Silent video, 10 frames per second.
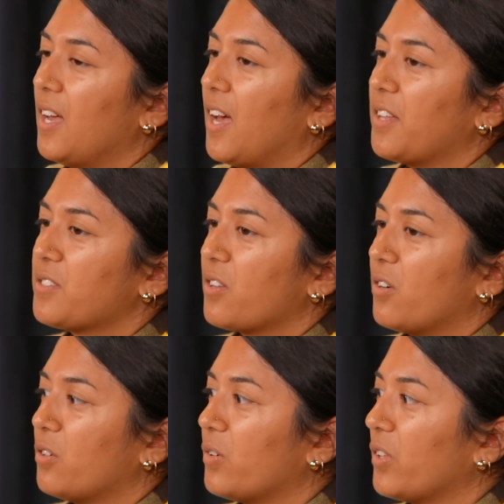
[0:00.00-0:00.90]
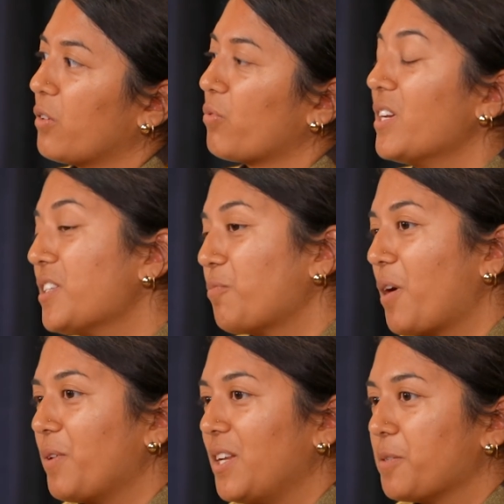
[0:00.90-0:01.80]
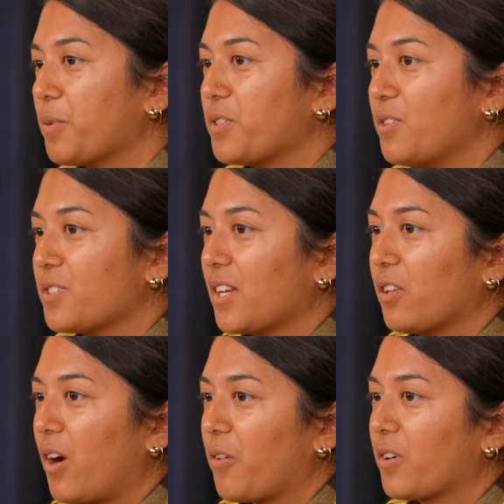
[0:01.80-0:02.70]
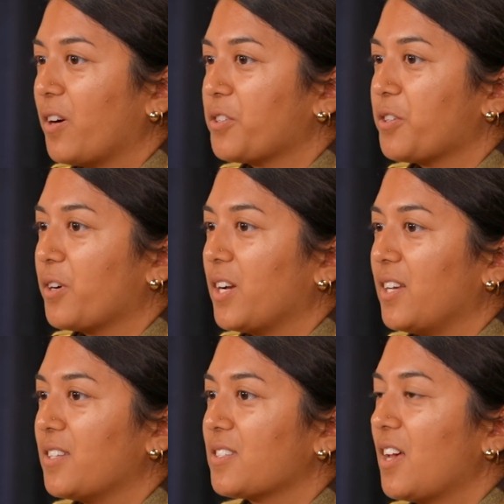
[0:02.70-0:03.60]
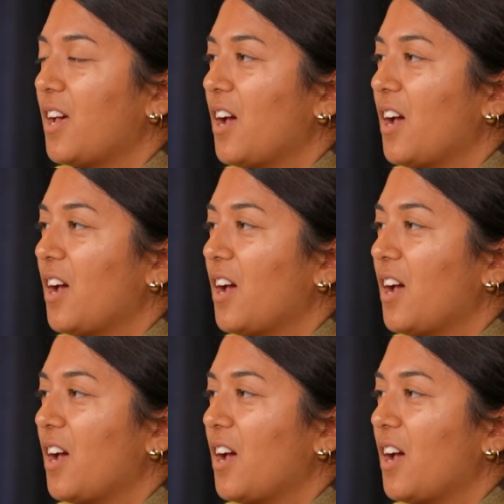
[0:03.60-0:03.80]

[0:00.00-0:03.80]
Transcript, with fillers: And so the reason why we need to pursue cellular agriculture is